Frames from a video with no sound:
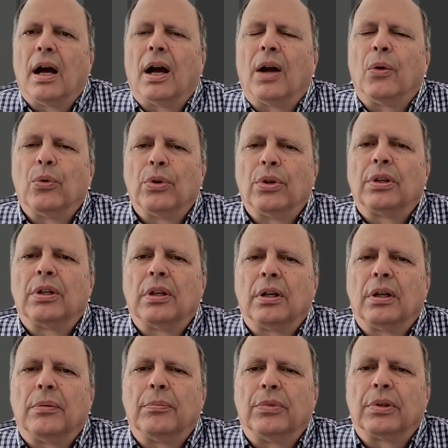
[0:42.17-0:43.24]
I
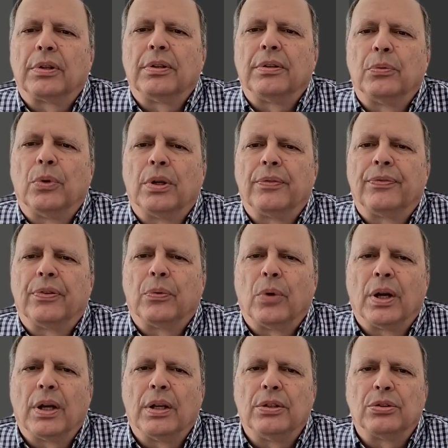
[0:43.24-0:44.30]
really am looking what, for
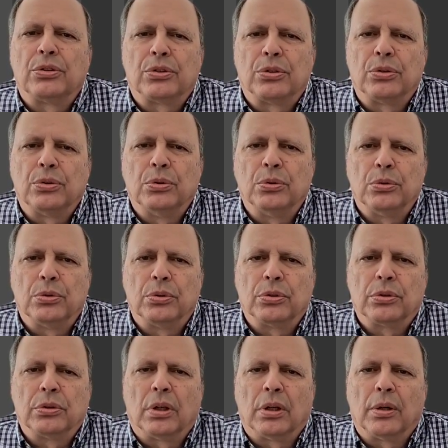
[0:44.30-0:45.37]
ways to
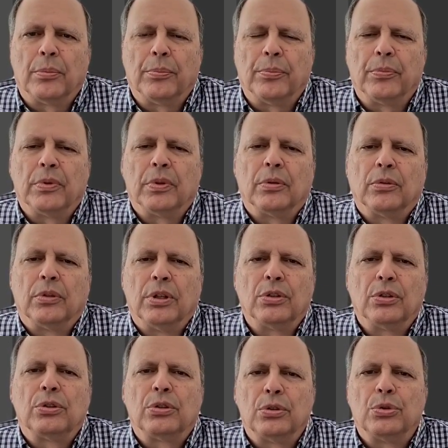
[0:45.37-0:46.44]
um,
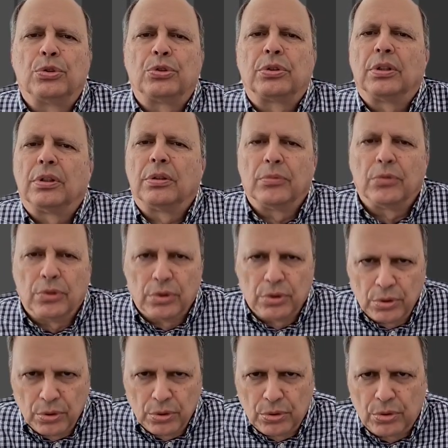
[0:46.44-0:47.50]
introduce
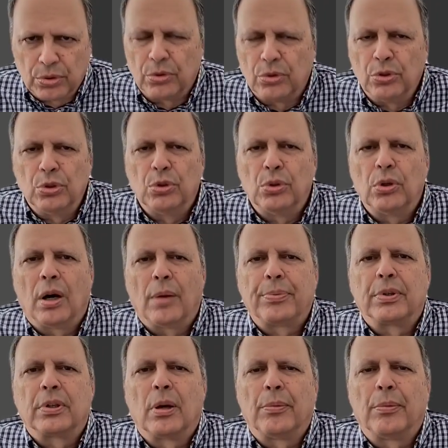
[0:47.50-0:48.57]
you to new
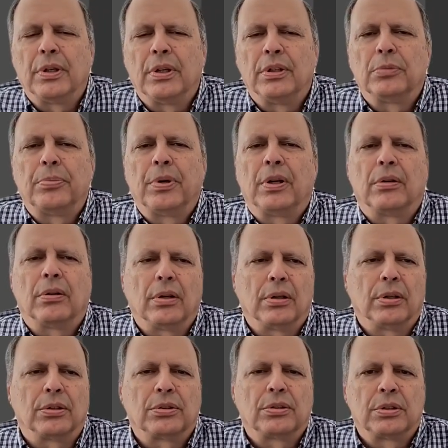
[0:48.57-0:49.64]
up and coming independent
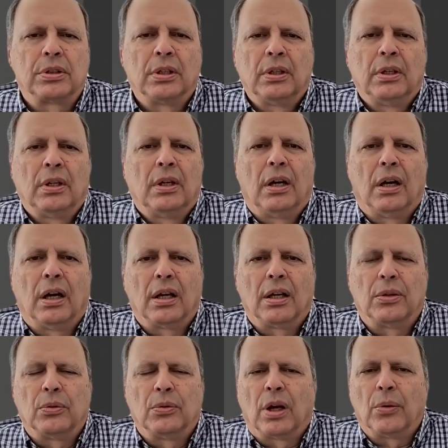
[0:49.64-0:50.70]
artists.
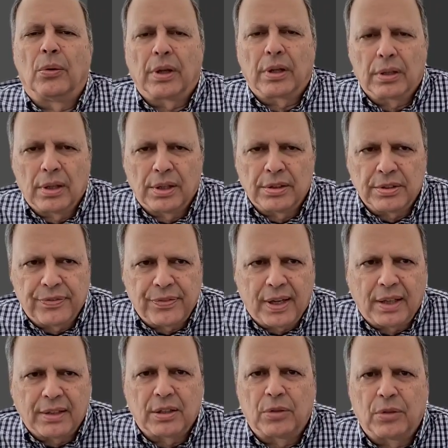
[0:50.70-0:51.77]
I, I recognize the
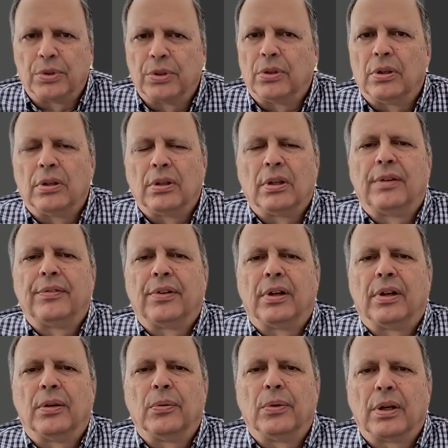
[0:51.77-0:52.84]
fact that we all love
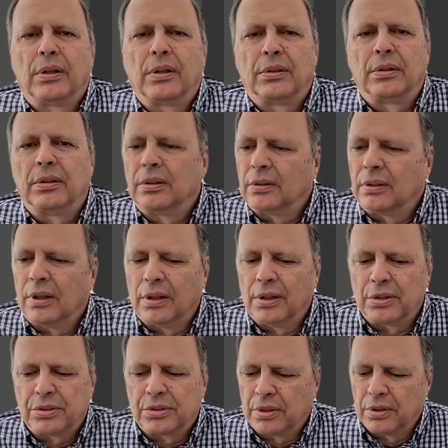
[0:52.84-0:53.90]
our regular
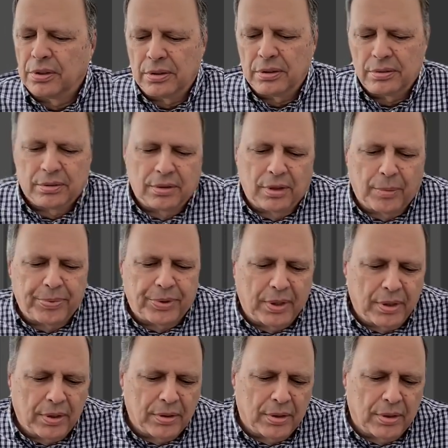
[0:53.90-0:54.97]
artists that are up
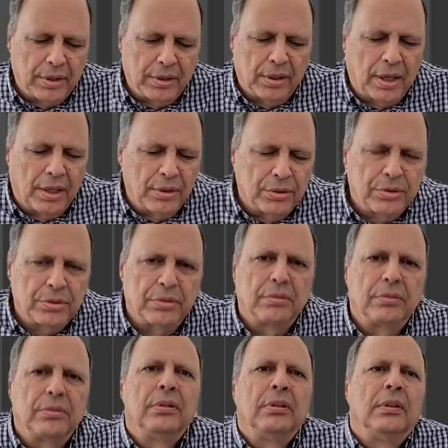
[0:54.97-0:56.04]
there, the headliners,
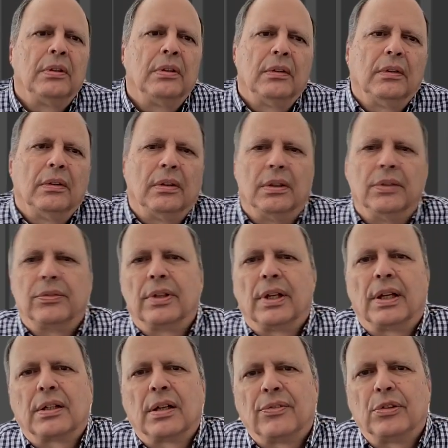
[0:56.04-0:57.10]
and even
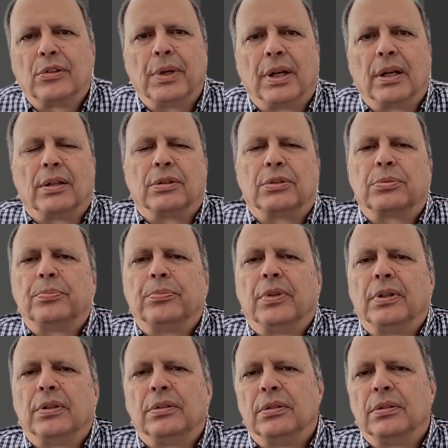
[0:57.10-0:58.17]
like cover bands
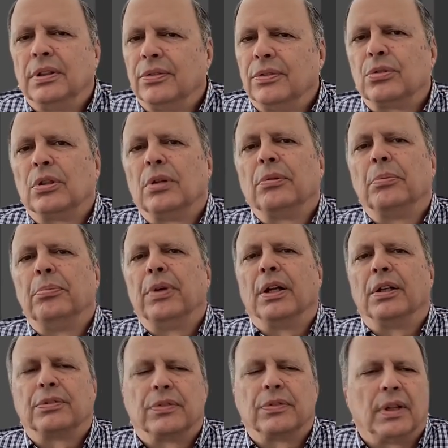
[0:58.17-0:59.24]
and even tribute
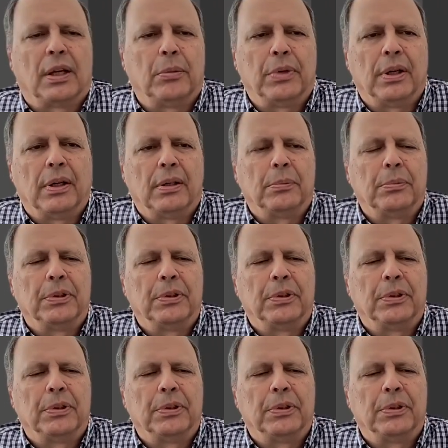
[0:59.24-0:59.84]
bands for that matter.